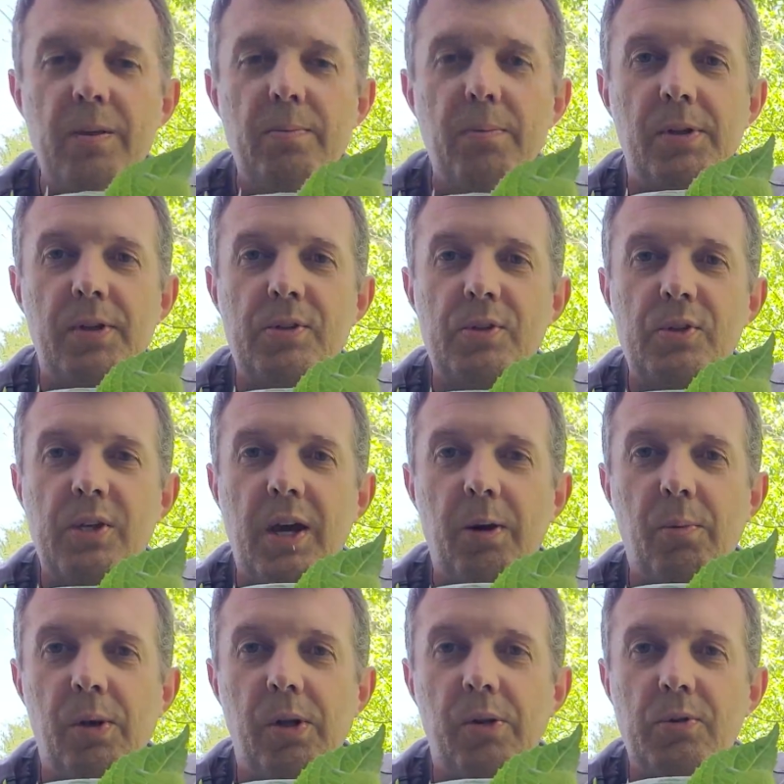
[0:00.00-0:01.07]
but this is kind of
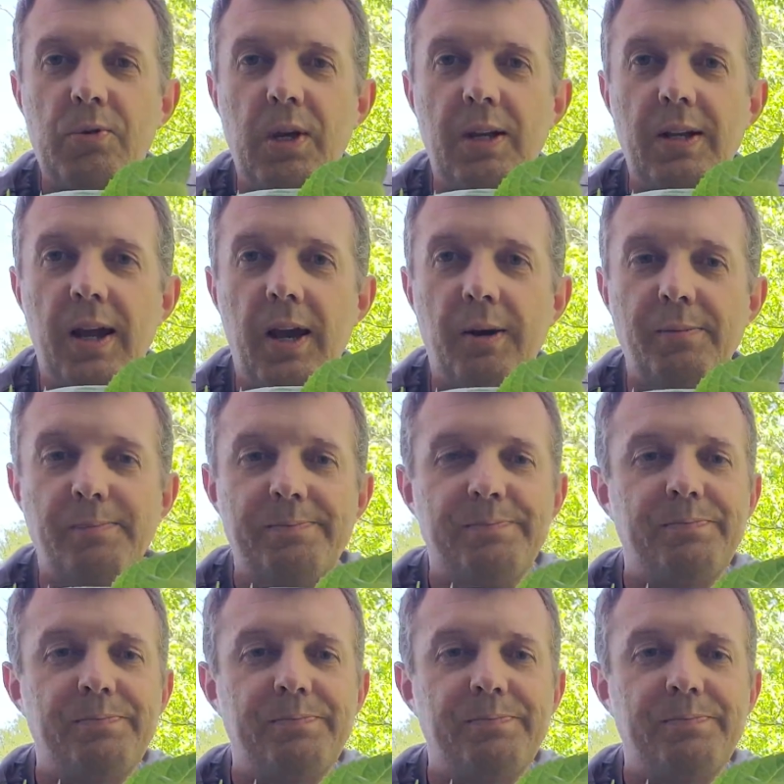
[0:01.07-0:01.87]
what it looks like now.